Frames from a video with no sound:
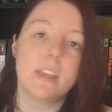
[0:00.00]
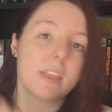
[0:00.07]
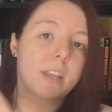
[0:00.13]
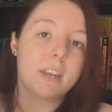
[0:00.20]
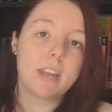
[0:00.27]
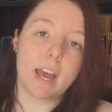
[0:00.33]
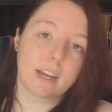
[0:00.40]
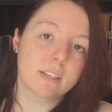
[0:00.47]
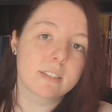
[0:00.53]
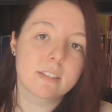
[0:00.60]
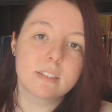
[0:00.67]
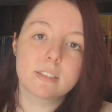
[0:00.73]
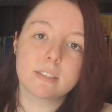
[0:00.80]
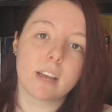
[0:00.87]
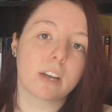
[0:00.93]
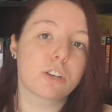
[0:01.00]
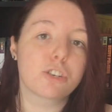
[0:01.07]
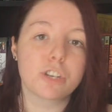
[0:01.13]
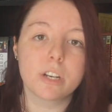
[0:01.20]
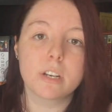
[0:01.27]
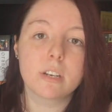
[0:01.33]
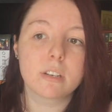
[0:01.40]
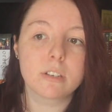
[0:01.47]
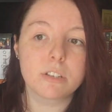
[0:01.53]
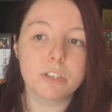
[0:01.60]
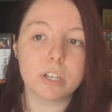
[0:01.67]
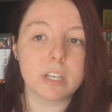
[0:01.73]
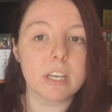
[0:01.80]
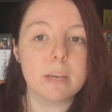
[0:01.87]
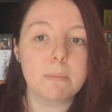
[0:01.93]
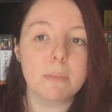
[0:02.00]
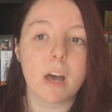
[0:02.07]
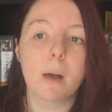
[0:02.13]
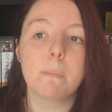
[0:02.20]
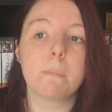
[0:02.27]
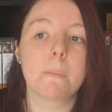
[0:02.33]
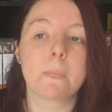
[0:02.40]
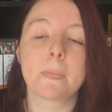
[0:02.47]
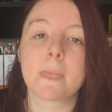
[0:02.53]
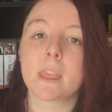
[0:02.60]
in the next section to keep them.